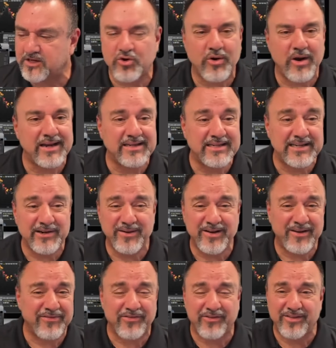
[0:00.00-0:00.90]
the
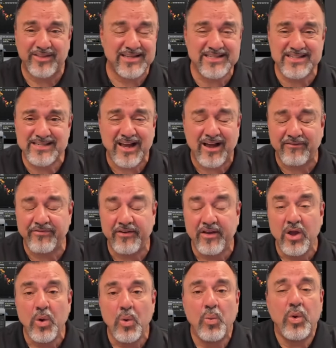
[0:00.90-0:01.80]
criteria for this stuff,
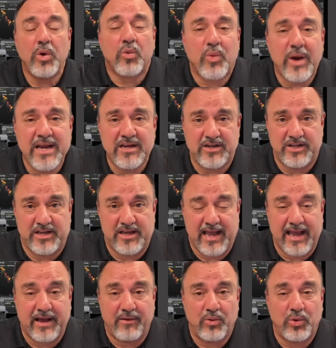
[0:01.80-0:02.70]
what rate do you
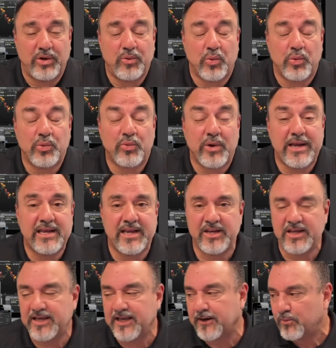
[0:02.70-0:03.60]
have? What rate
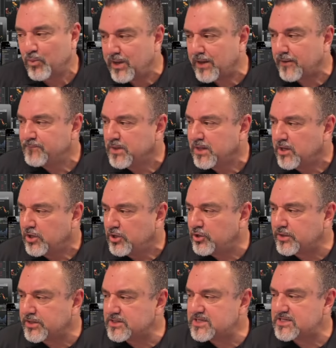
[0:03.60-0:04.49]
can you get? Well,
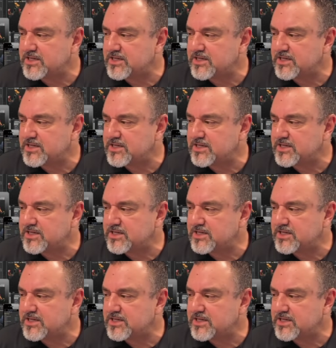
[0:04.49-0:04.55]
you can